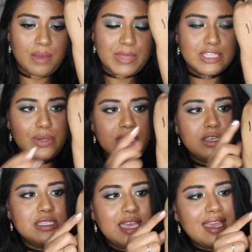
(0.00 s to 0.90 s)
That's what it
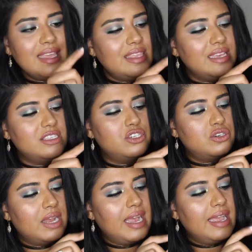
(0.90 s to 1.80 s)
looks like. I think it's
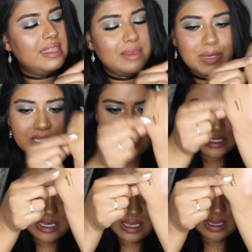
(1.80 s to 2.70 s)
dry. Let me just
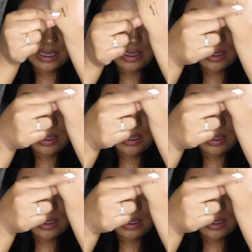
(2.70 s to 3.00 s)
see.